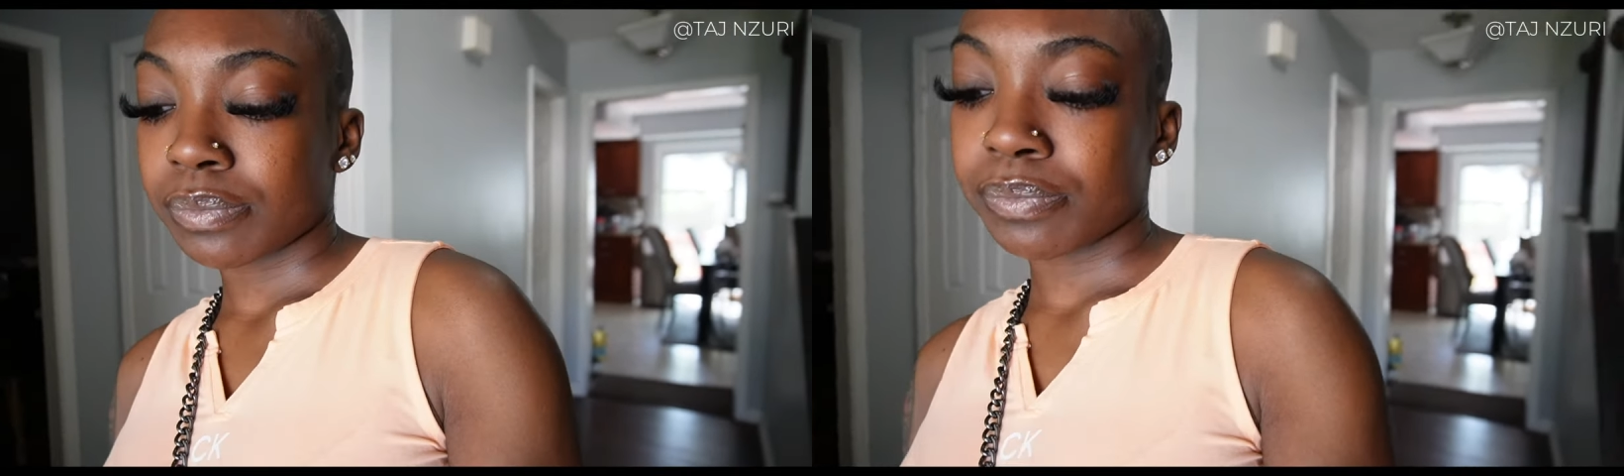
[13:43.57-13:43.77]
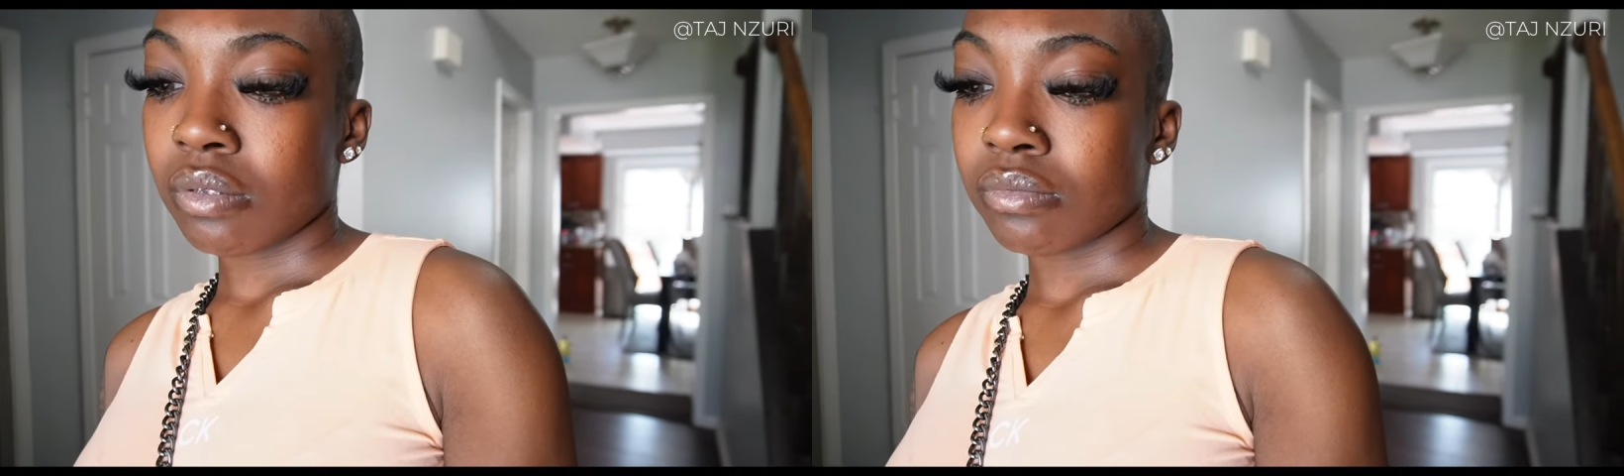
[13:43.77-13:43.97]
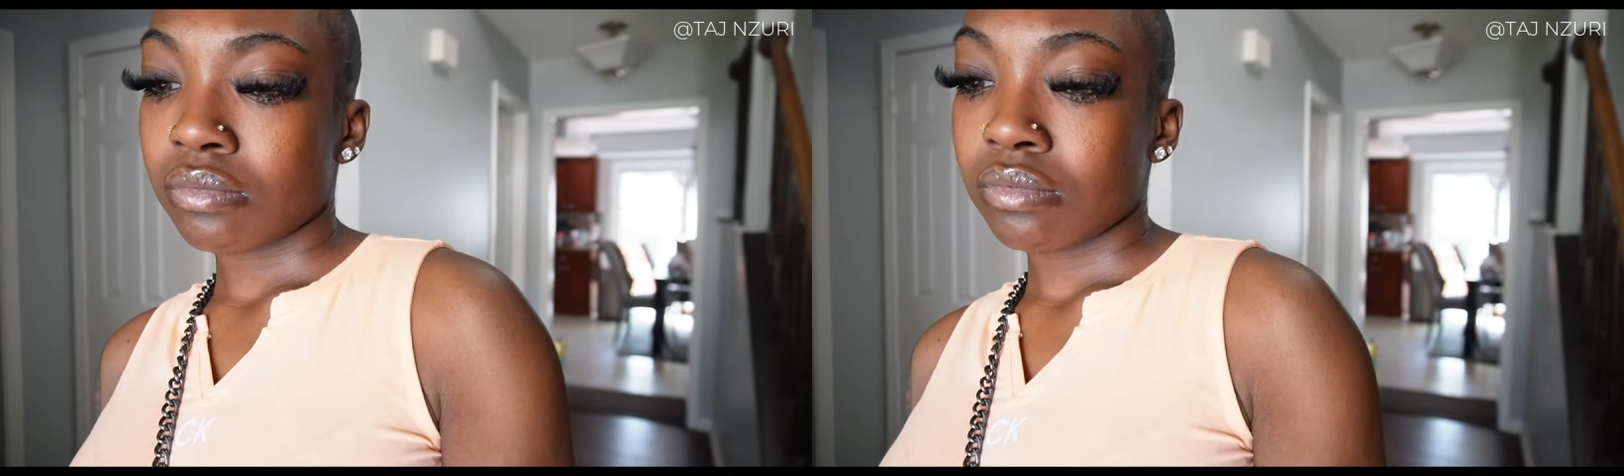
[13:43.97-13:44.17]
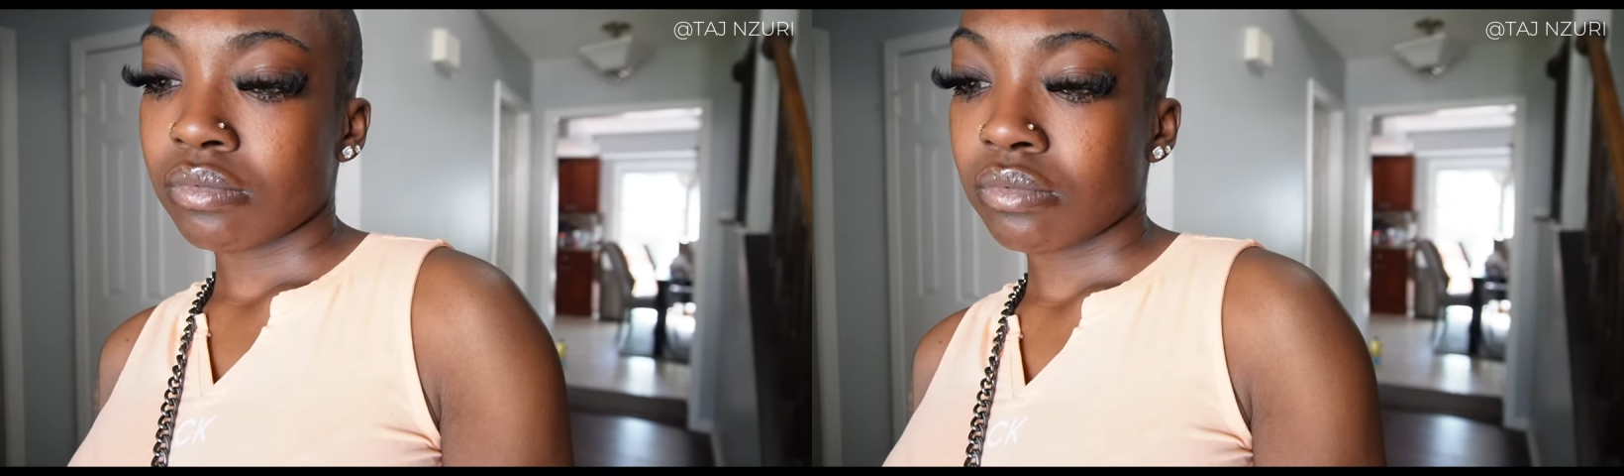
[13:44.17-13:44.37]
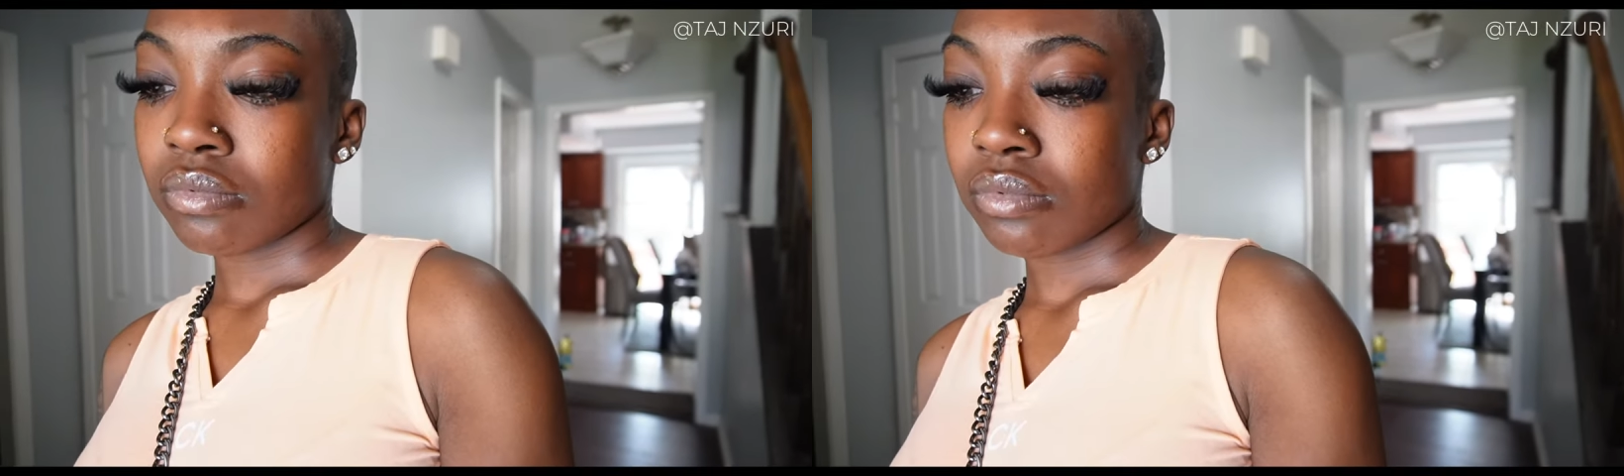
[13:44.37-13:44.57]

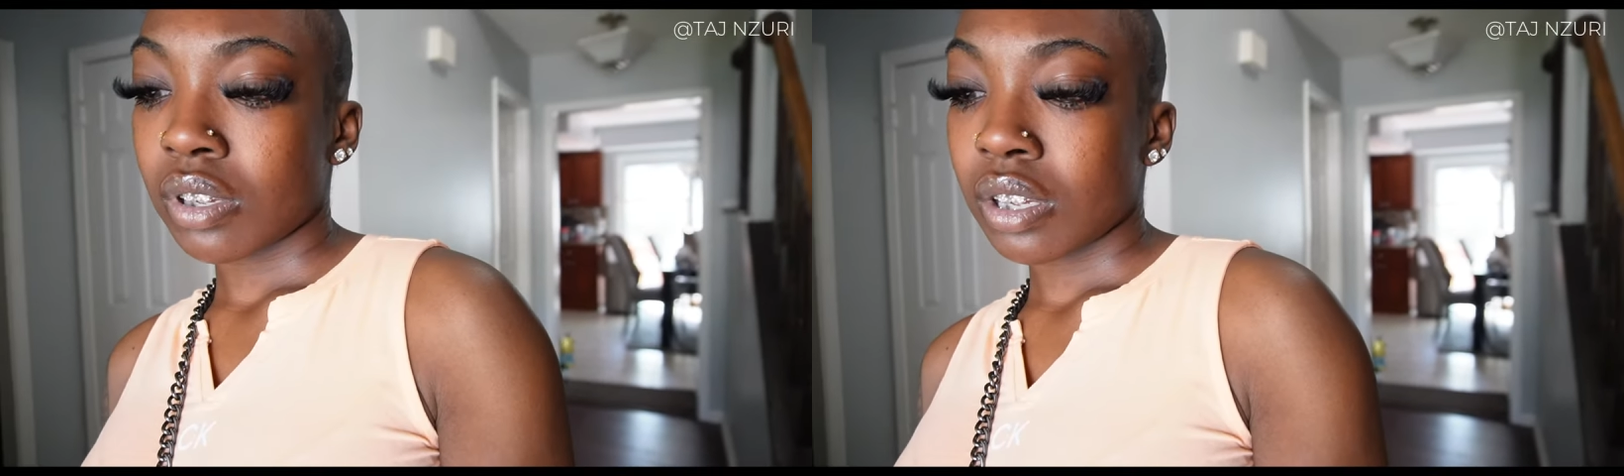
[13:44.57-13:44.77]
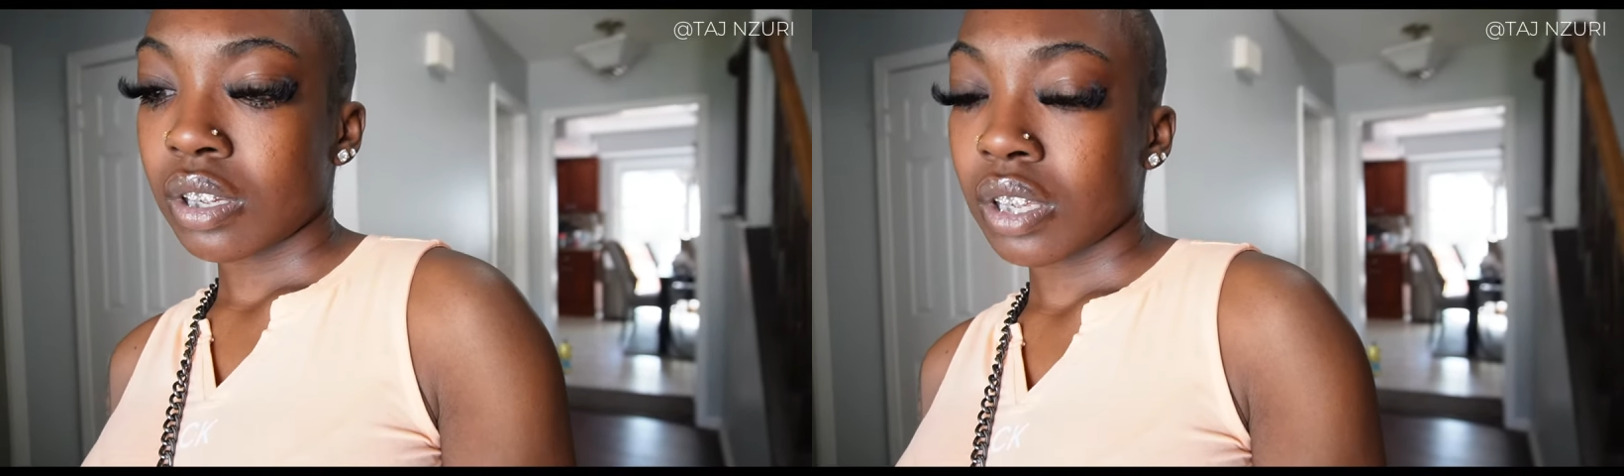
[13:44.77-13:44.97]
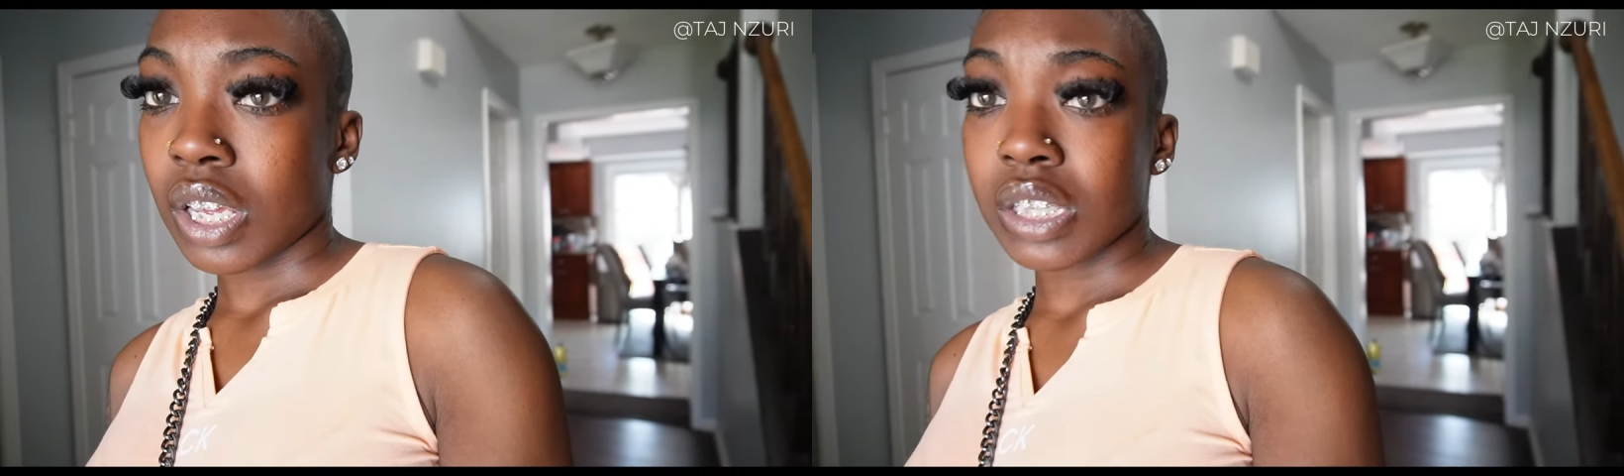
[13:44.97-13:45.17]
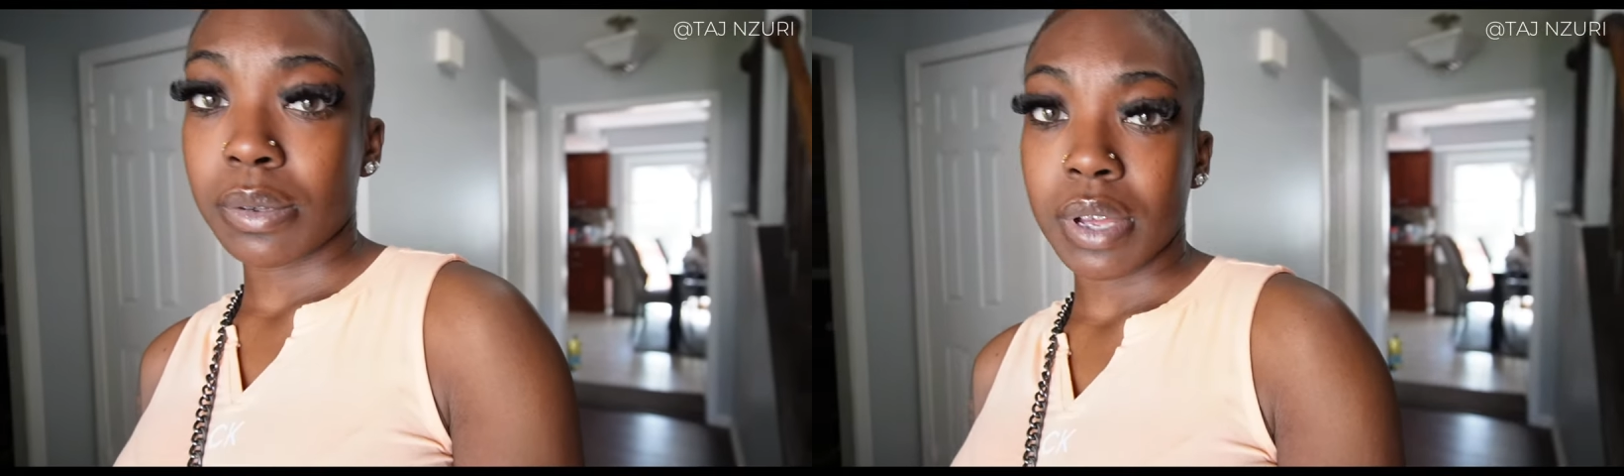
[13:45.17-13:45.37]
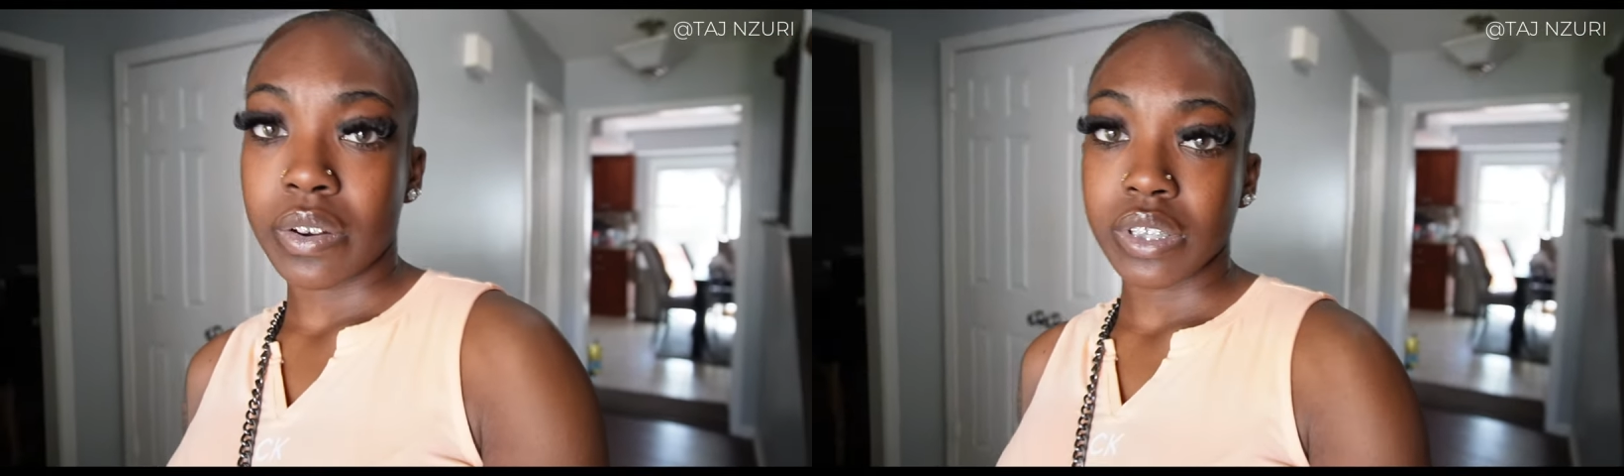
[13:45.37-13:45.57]
Yeah, he
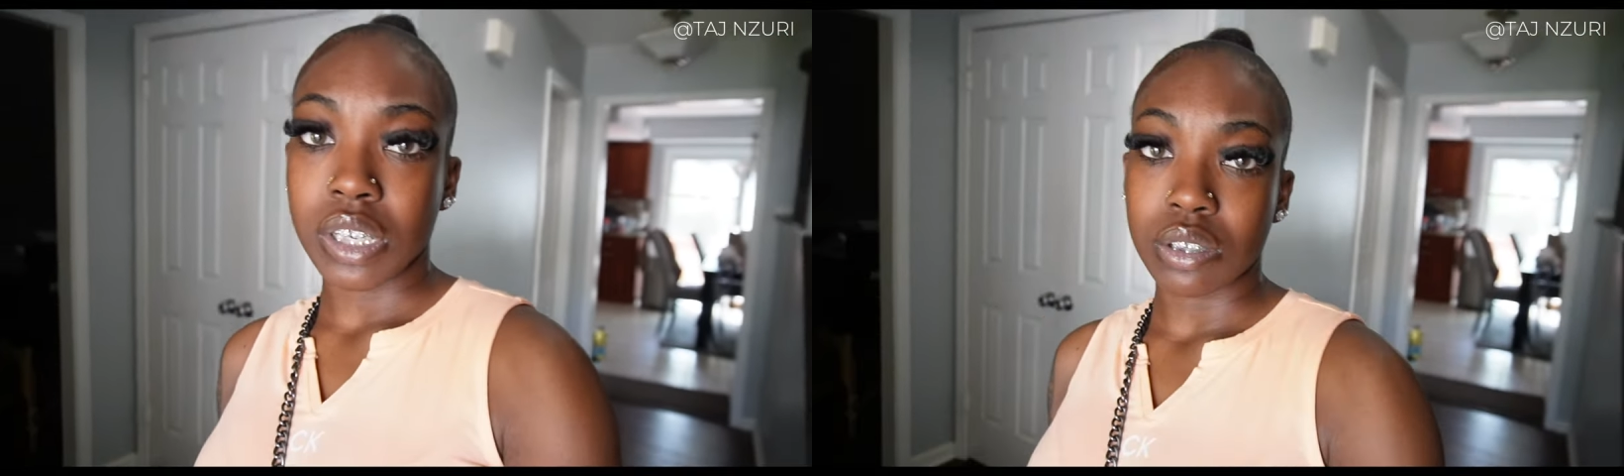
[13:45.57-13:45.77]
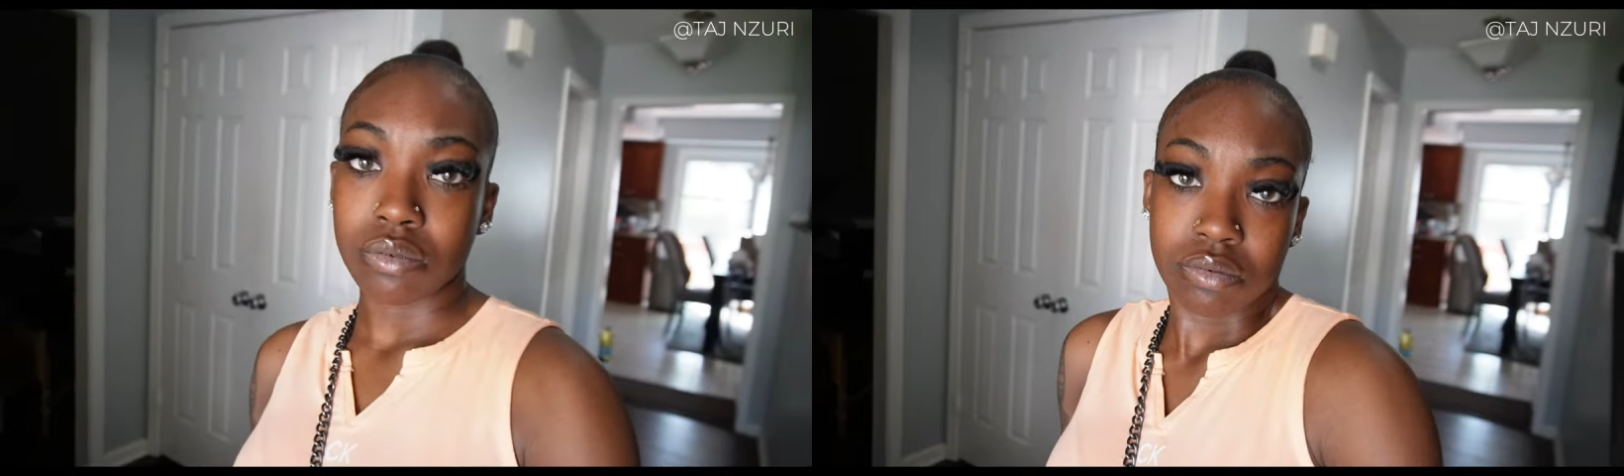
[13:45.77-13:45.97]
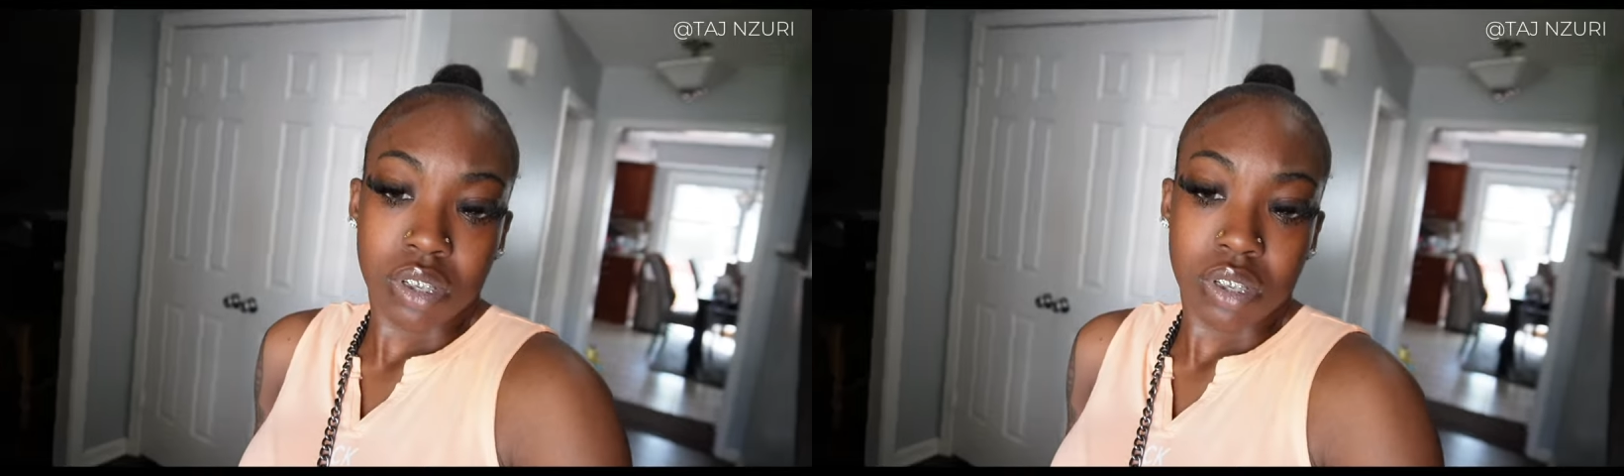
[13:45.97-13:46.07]
said we got to reschedule.